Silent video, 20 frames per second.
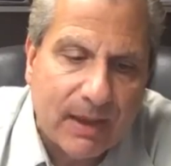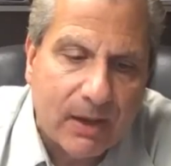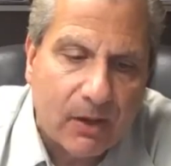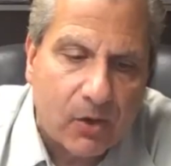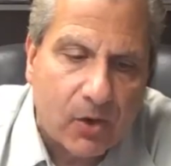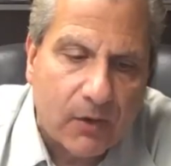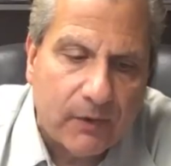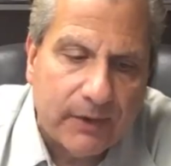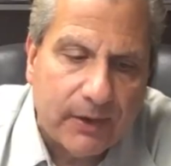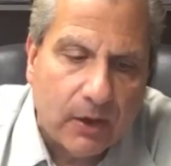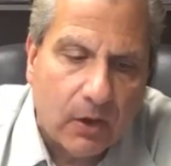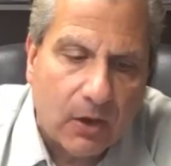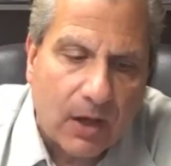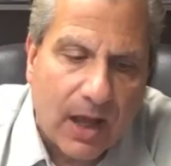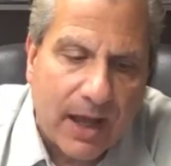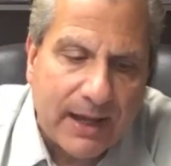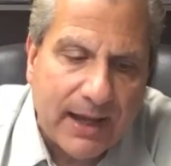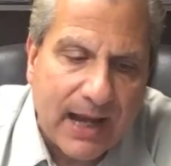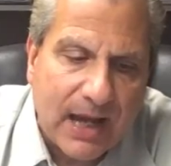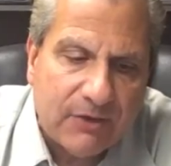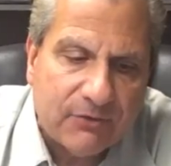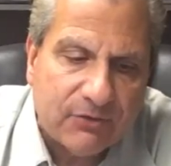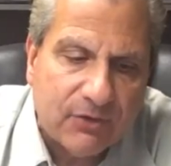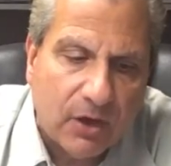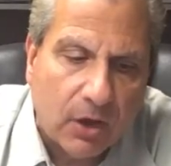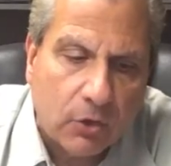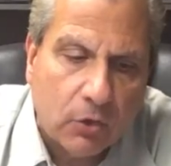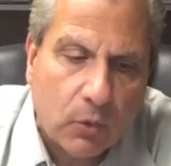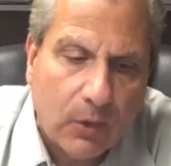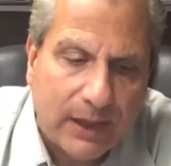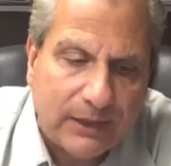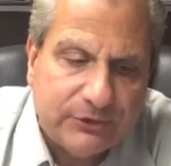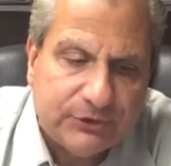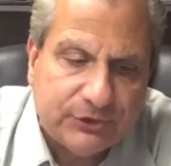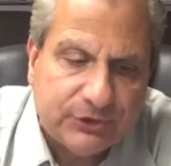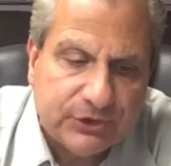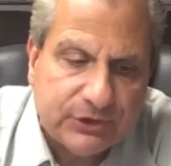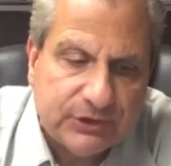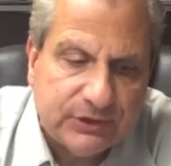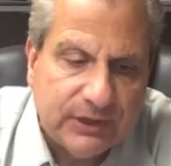earlier I asked a
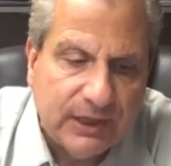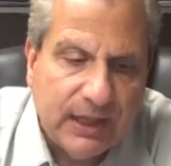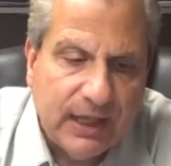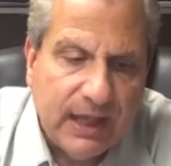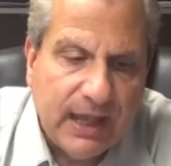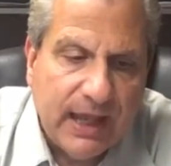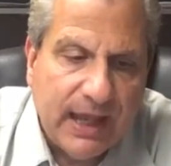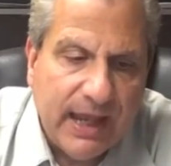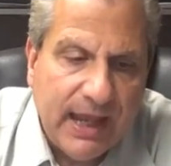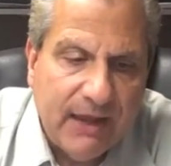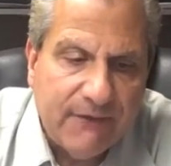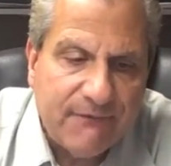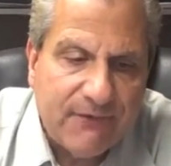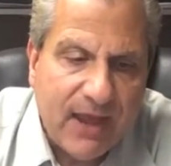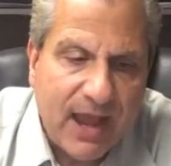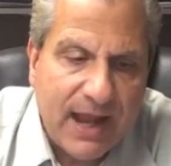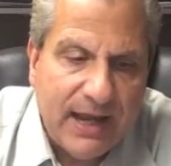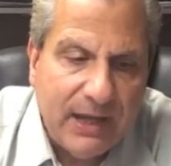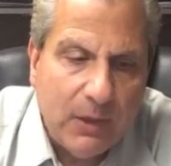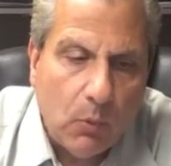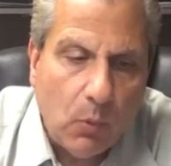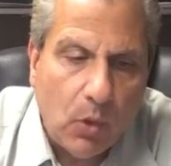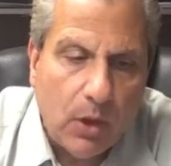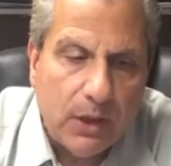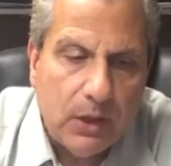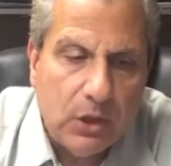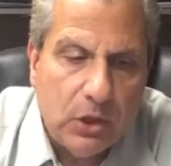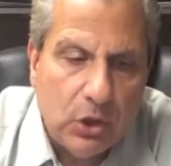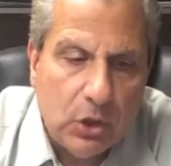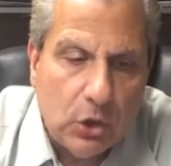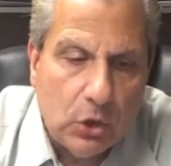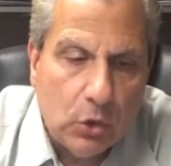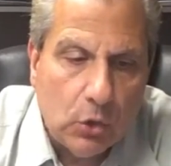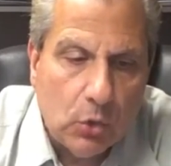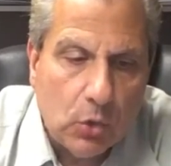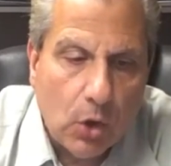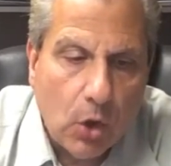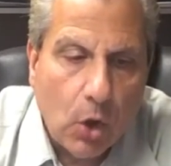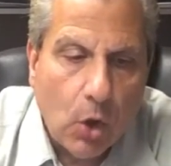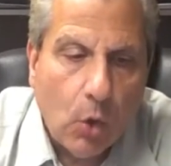question if anyone
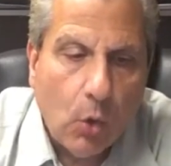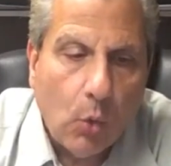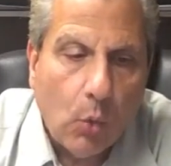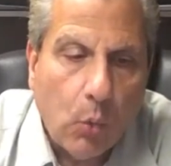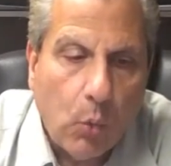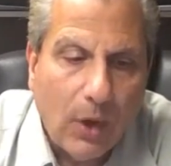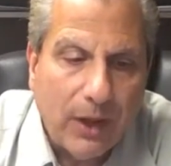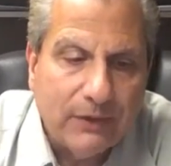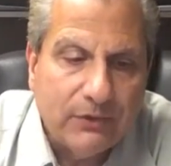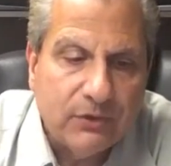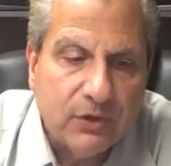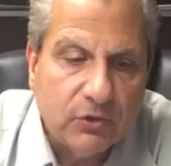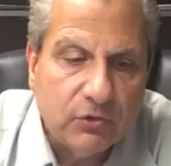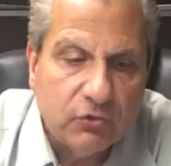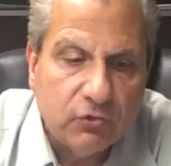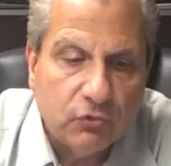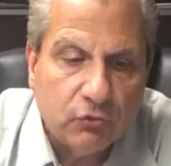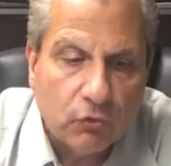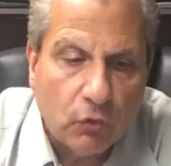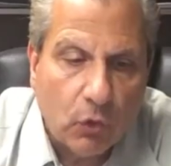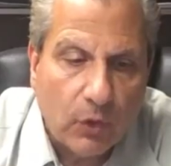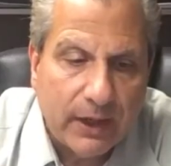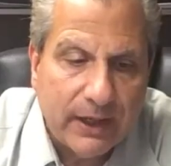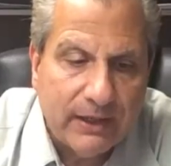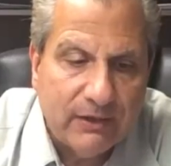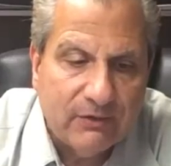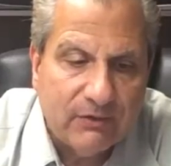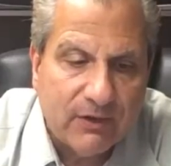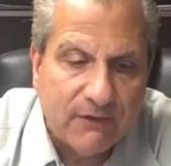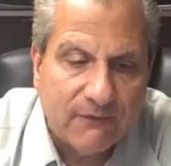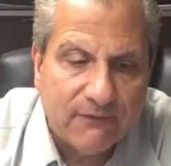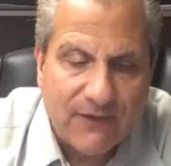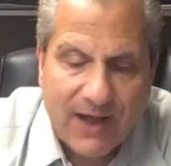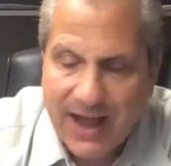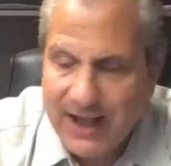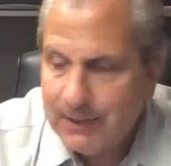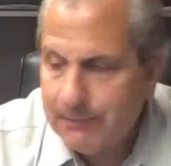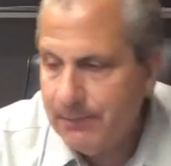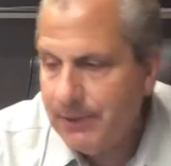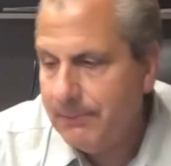knew what destroys
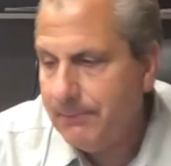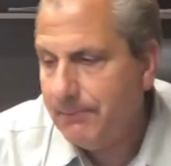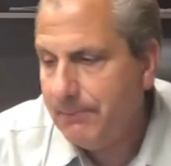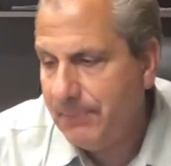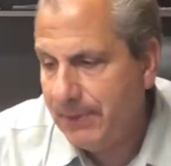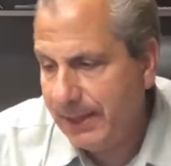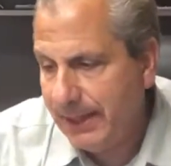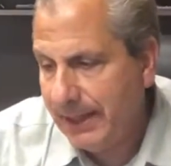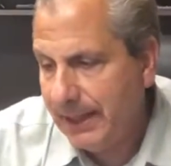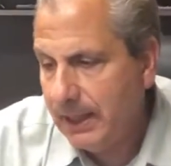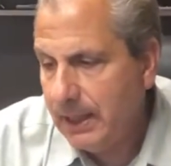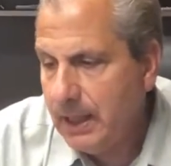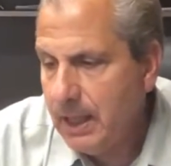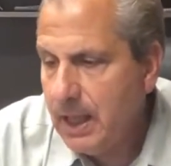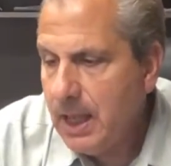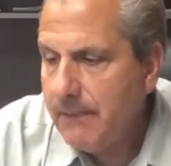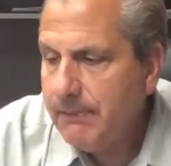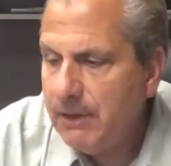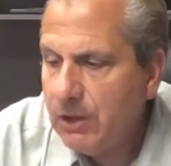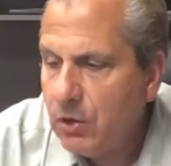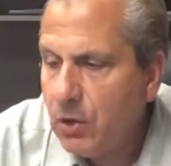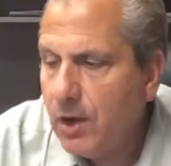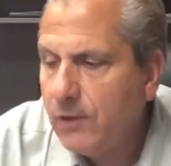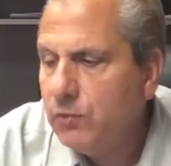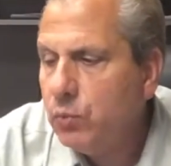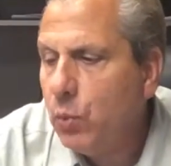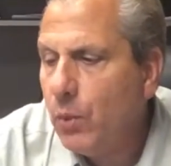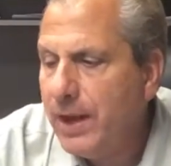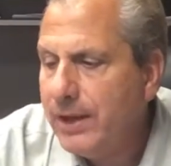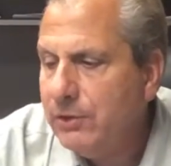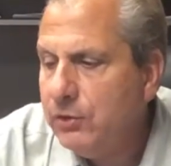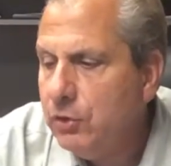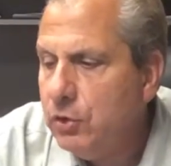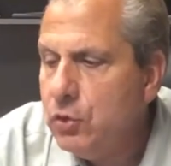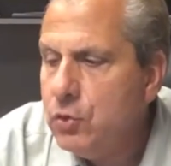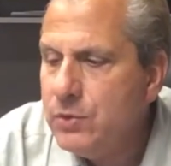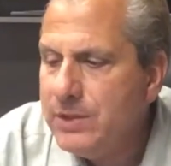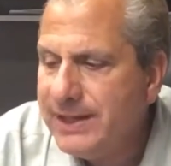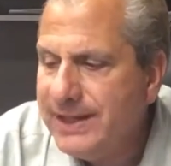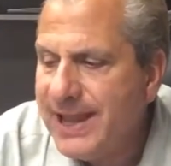vitamin B. Because when
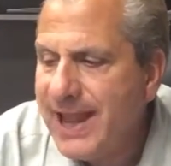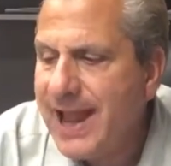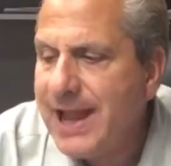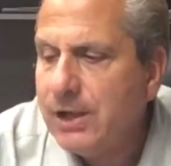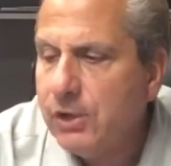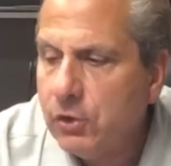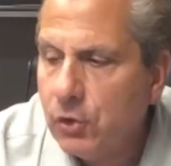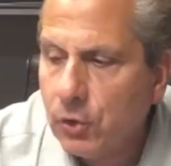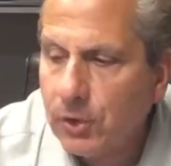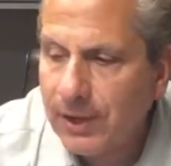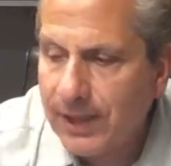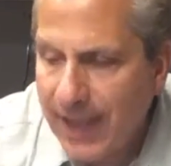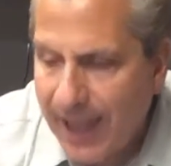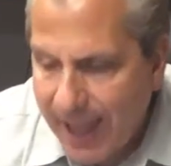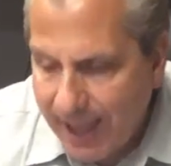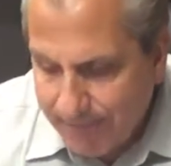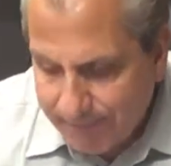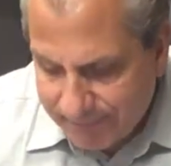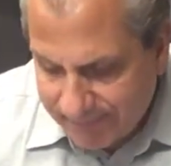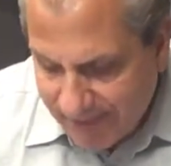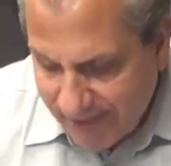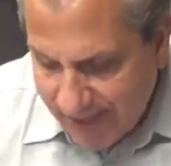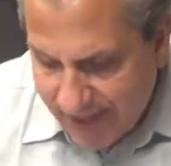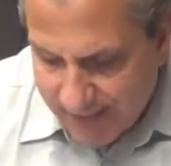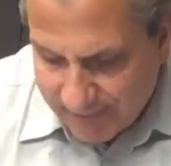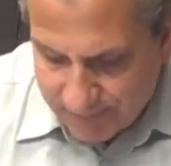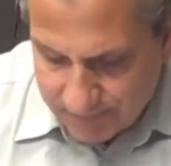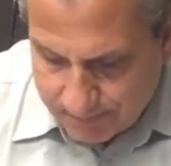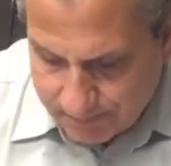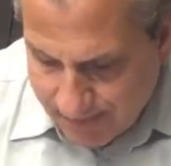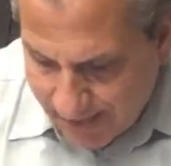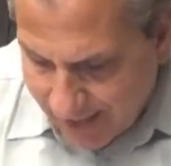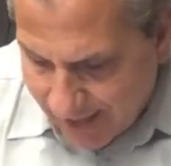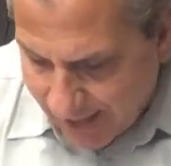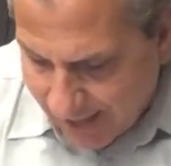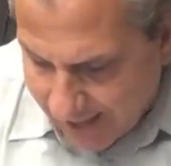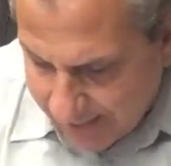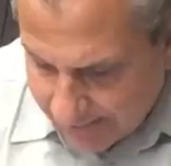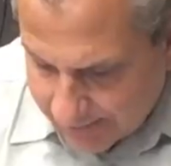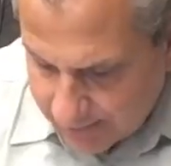you get your lab test
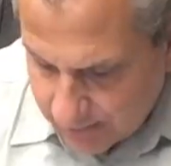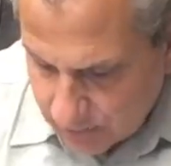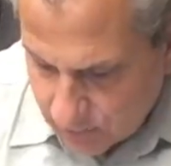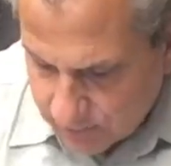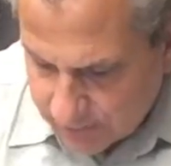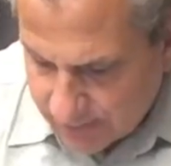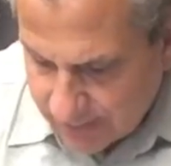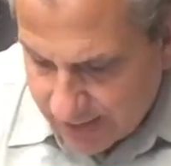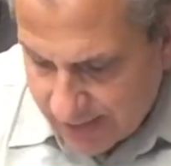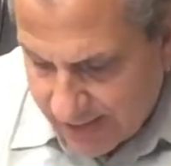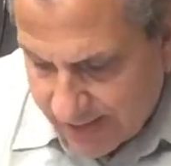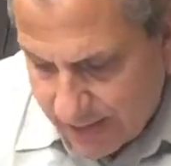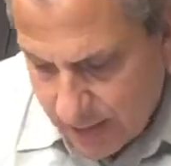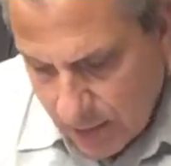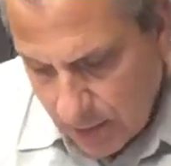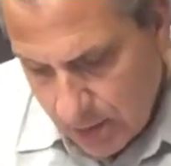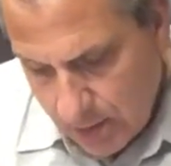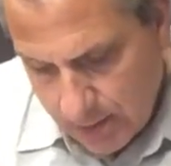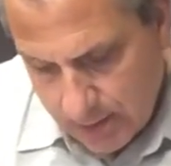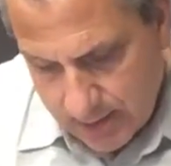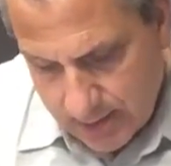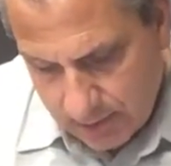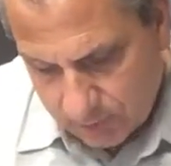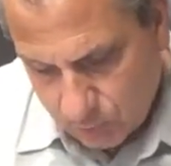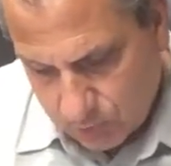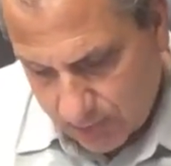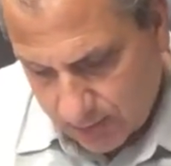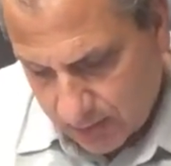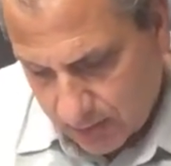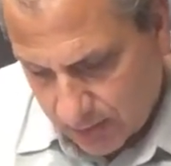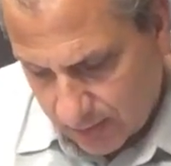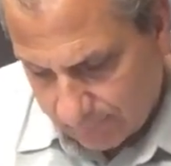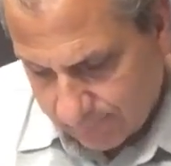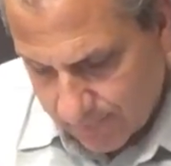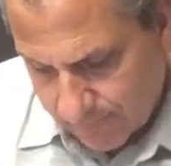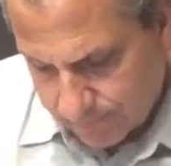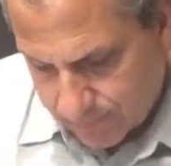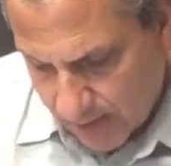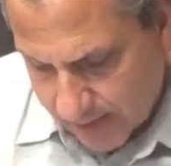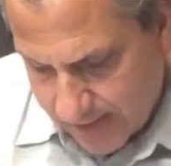back, okay, and I just want to
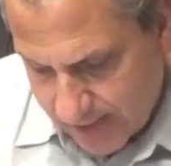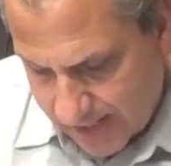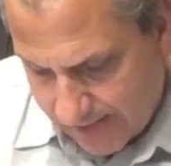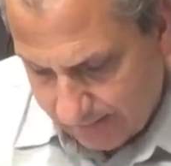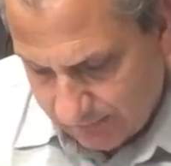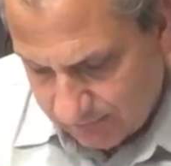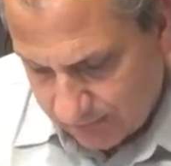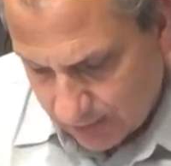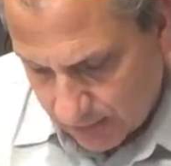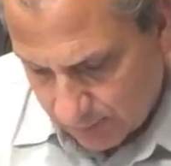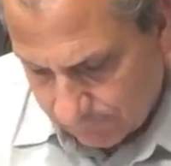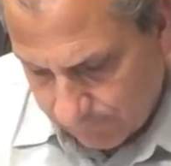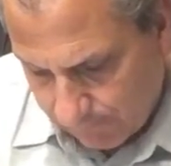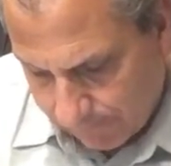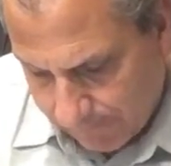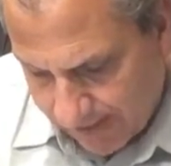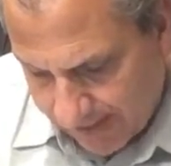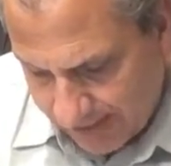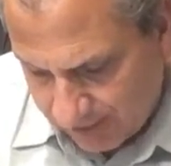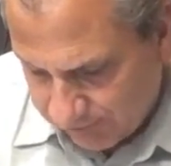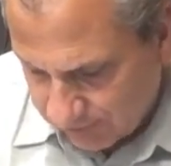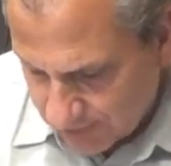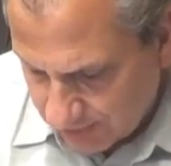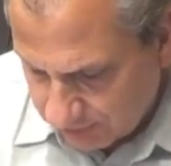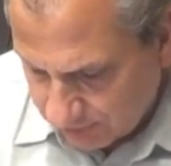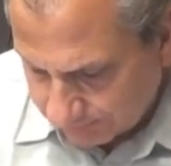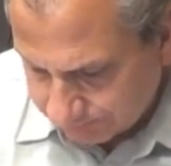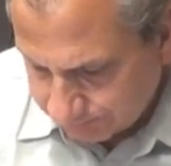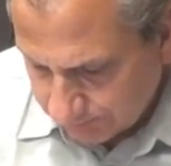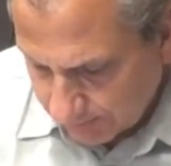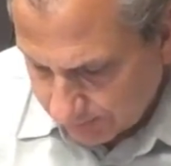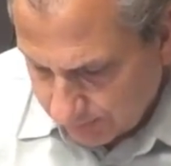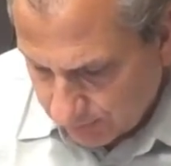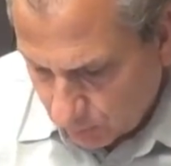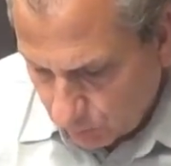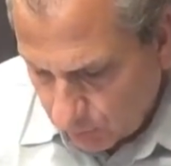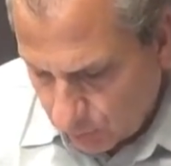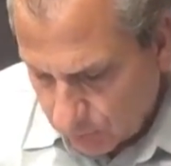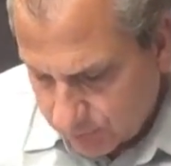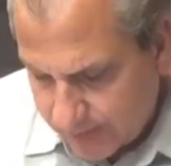cover up the names here for patients, but
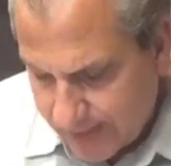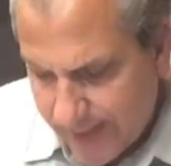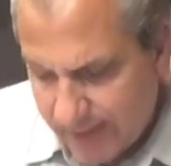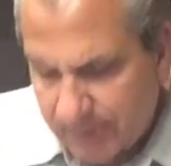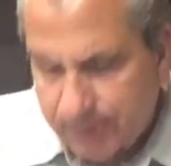we'll get